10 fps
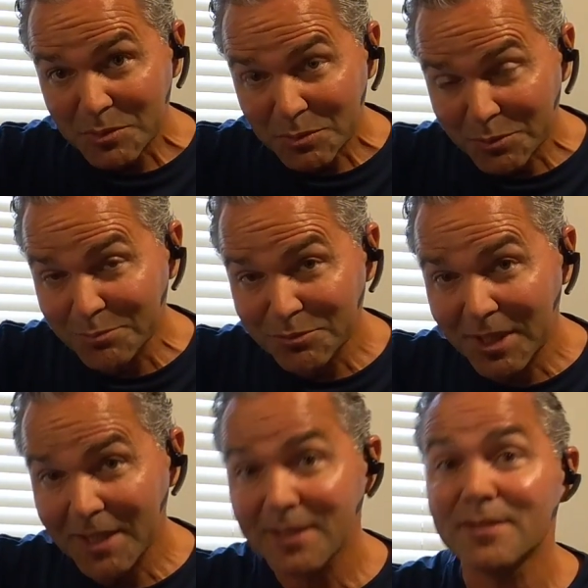group
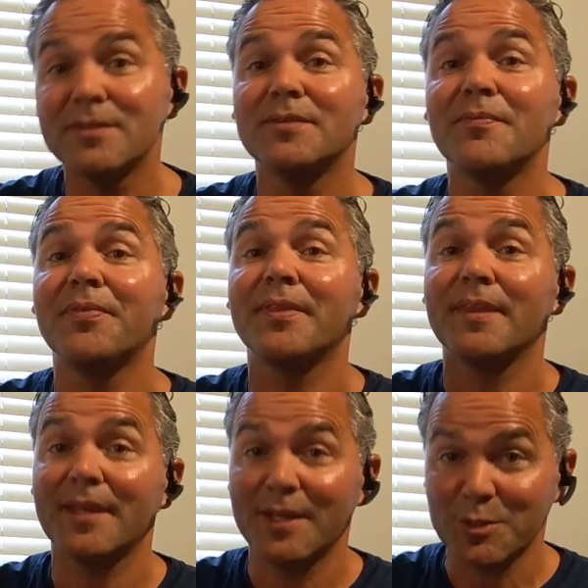track,
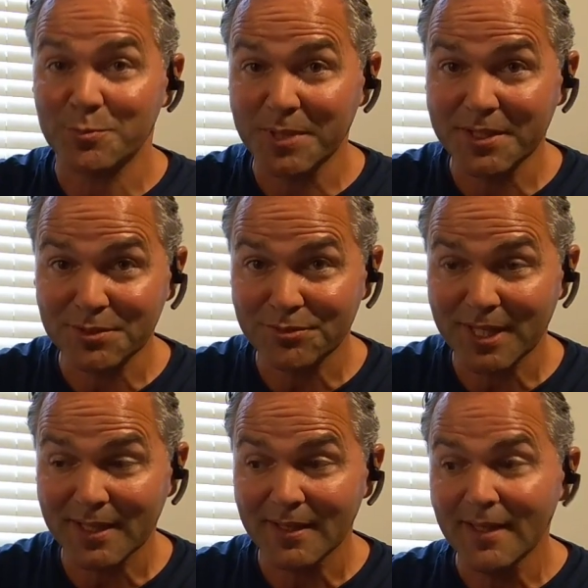speaker
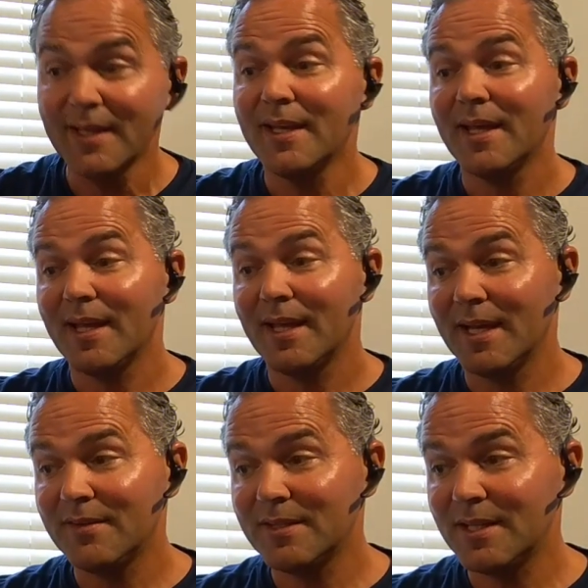track, and
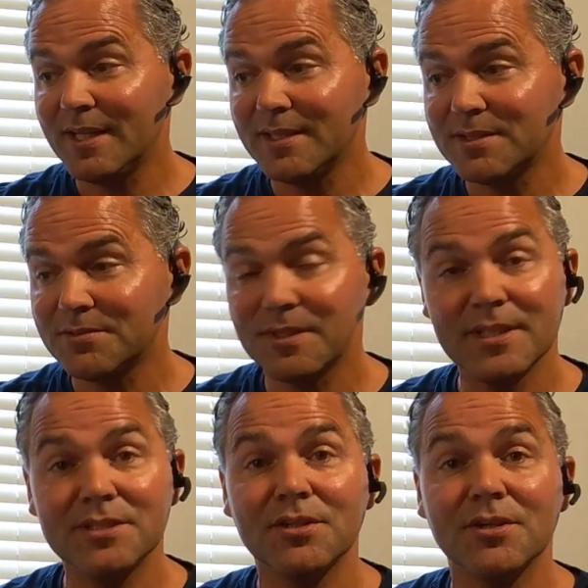now in the latest
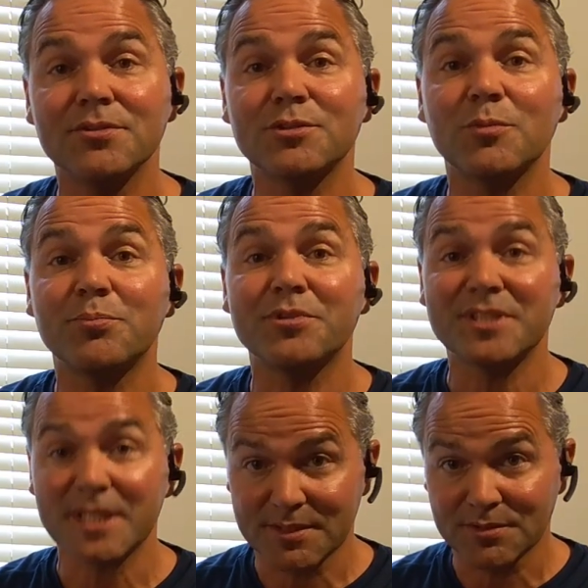release also
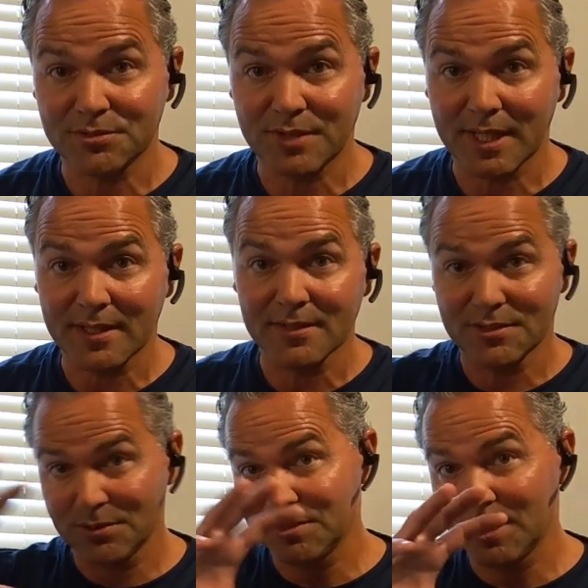presenter track.
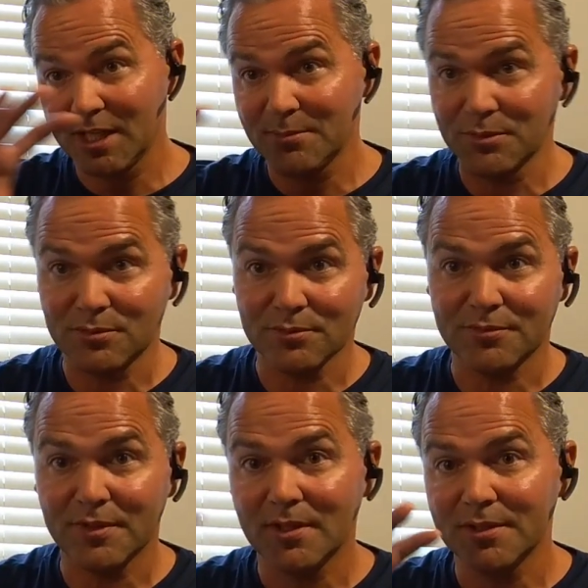So it's able to
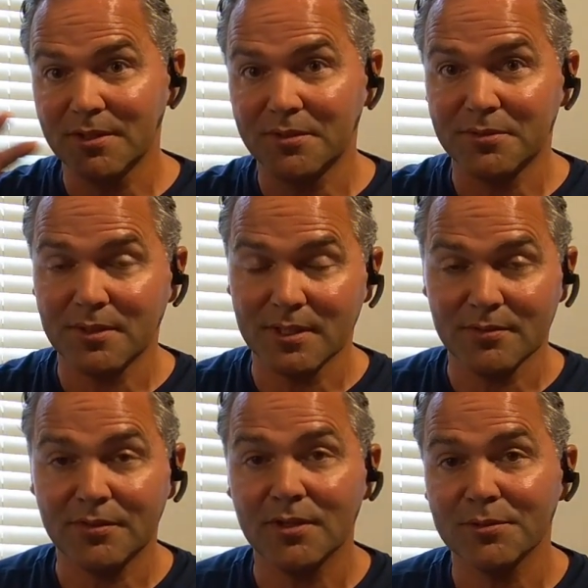
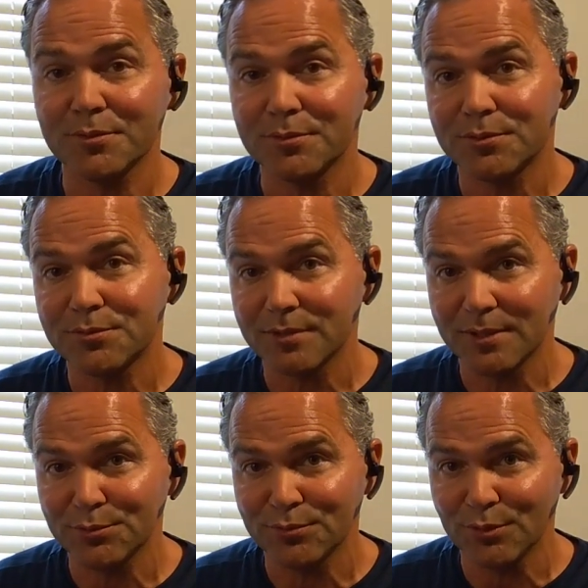follow you throughout
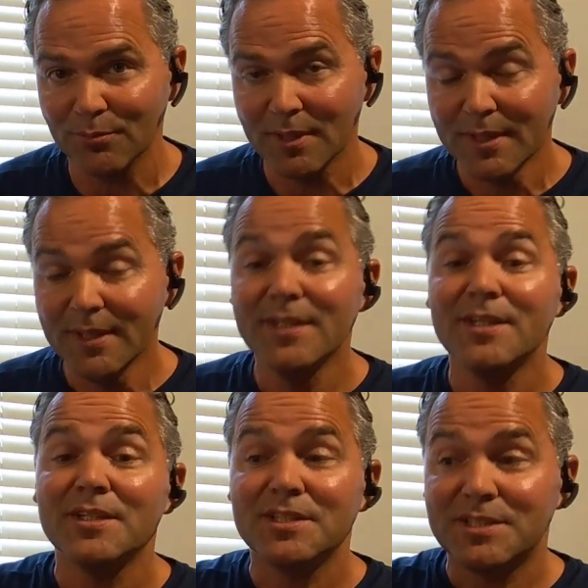the room.
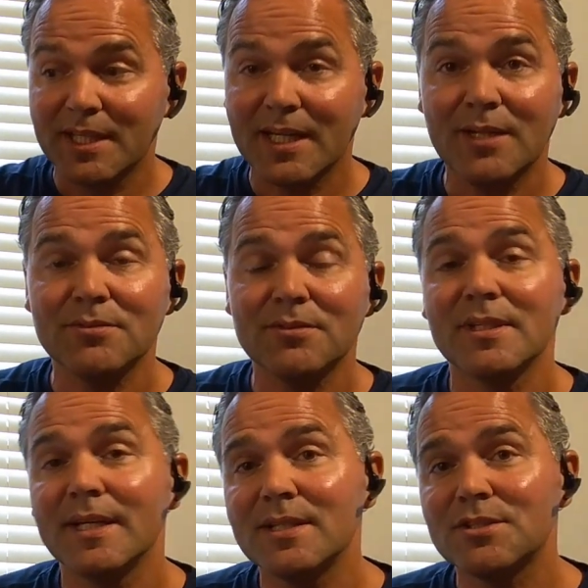Check out
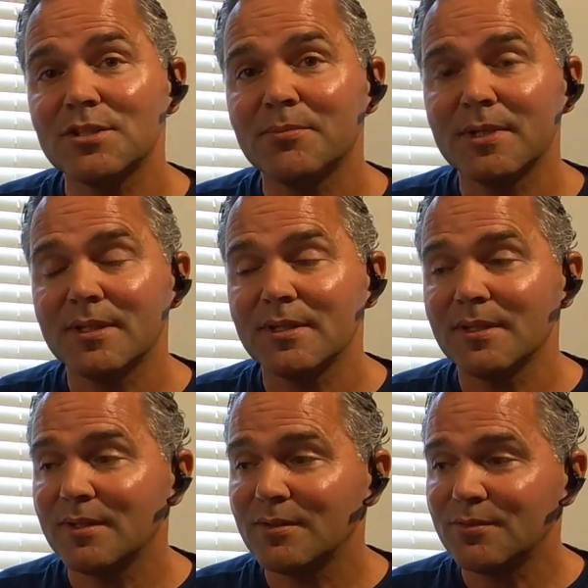some
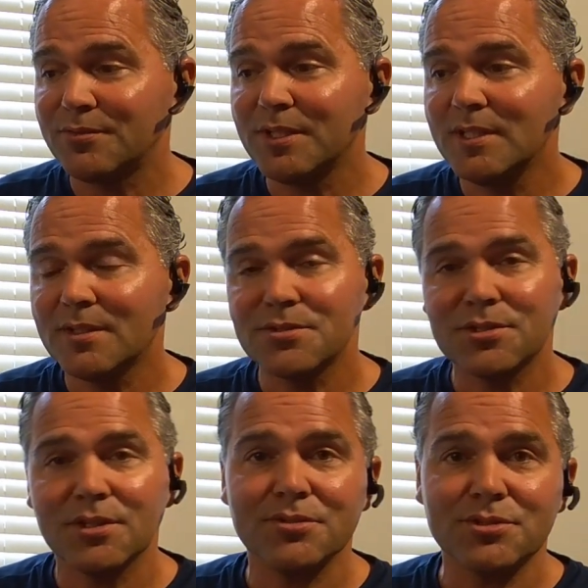
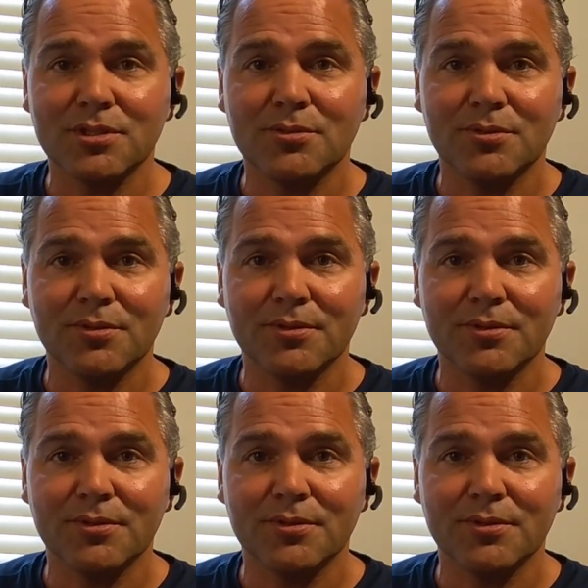videos also